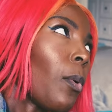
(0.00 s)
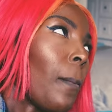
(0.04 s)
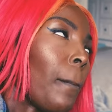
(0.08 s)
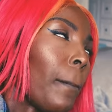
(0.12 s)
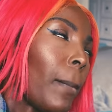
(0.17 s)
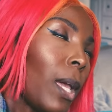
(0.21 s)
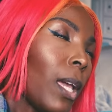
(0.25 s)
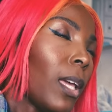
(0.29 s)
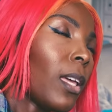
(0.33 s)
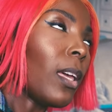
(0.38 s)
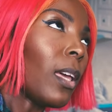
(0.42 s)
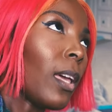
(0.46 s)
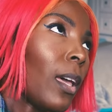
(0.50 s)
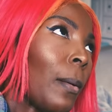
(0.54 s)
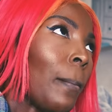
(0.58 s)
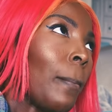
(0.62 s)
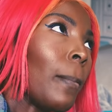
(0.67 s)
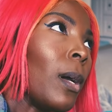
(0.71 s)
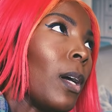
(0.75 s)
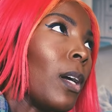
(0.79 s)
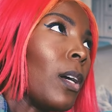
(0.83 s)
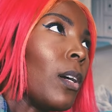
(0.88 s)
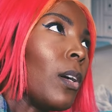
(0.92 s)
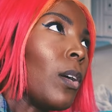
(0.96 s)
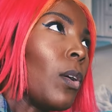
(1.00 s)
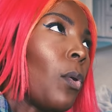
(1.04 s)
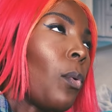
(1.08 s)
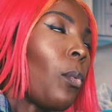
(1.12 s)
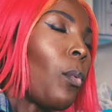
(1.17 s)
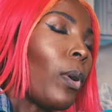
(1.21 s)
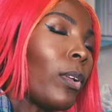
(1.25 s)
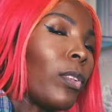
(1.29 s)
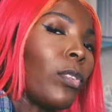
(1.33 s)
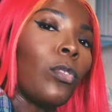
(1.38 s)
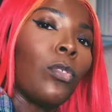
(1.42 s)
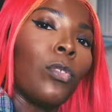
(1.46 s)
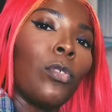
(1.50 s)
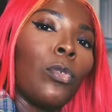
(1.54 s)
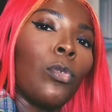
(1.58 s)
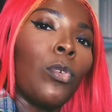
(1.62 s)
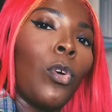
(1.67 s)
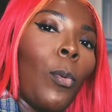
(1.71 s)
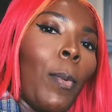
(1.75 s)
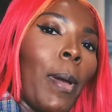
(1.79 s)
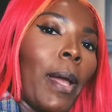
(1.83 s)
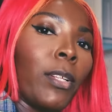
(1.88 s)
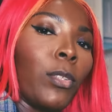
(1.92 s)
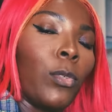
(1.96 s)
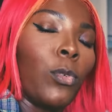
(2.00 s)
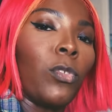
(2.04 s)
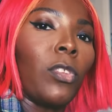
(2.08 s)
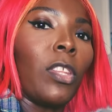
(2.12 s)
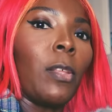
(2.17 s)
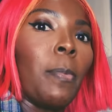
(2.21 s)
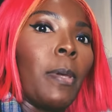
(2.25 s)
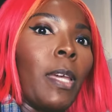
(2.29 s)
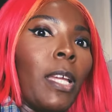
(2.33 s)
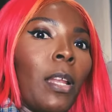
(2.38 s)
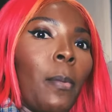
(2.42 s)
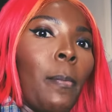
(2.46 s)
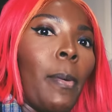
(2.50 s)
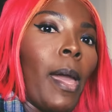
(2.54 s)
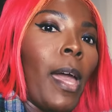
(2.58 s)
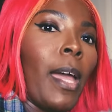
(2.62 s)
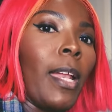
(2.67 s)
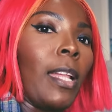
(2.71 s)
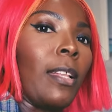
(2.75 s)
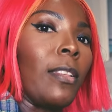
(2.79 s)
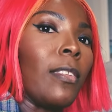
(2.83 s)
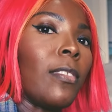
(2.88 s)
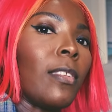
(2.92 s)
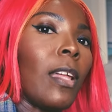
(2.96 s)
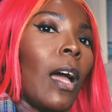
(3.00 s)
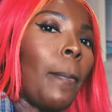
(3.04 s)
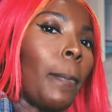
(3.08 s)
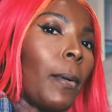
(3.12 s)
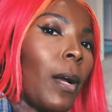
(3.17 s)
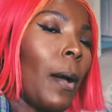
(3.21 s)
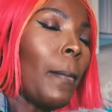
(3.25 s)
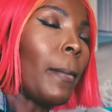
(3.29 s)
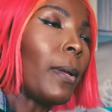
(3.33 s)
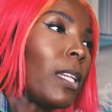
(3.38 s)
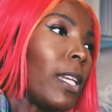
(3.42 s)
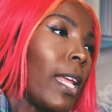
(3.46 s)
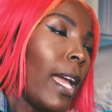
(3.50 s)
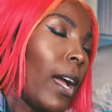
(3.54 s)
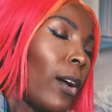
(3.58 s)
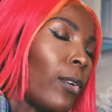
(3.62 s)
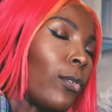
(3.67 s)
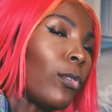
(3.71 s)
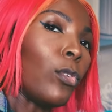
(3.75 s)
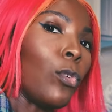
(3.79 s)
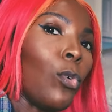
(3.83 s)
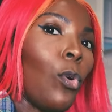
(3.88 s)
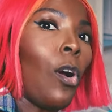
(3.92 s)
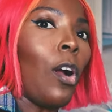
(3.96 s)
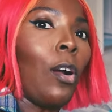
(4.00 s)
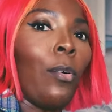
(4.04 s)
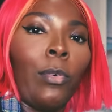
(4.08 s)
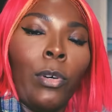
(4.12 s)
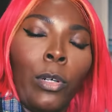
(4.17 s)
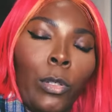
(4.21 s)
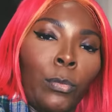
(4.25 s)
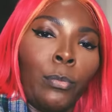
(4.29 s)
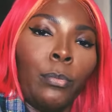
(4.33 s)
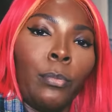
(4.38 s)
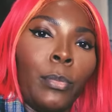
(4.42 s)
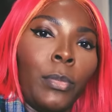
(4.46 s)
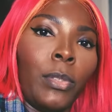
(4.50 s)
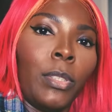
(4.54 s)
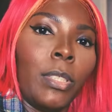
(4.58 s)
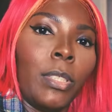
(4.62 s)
will make him want to go back to sleeping in a bed and stop coming down to our room.